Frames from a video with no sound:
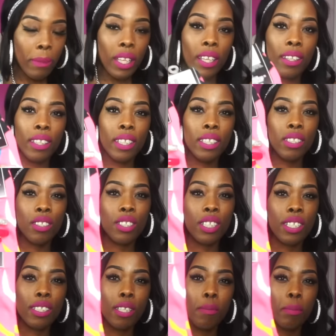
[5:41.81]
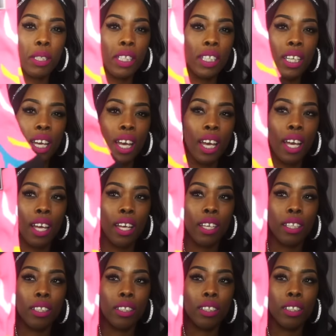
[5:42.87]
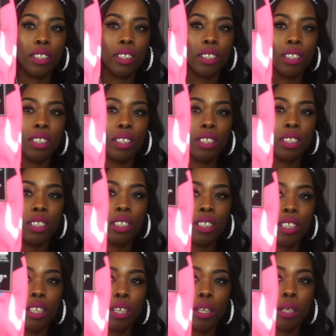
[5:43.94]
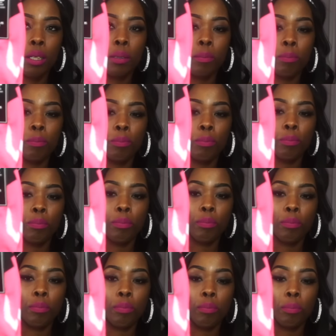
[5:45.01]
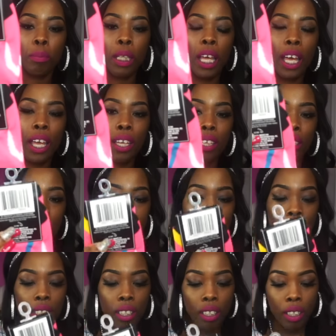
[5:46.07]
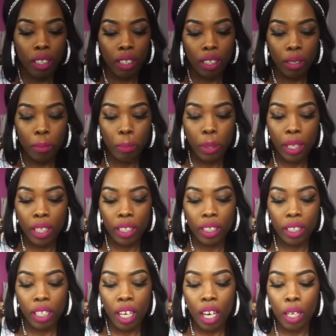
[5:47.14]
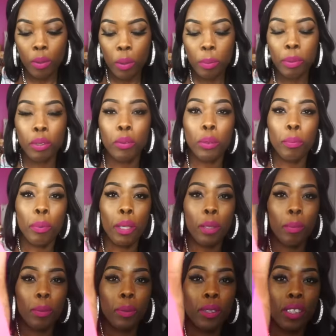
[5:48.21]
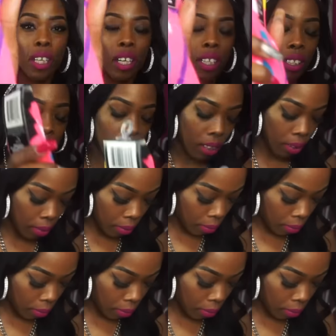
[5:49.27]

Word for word: and these are just some knee-high um, black, pink, aqua blue, and purple socks.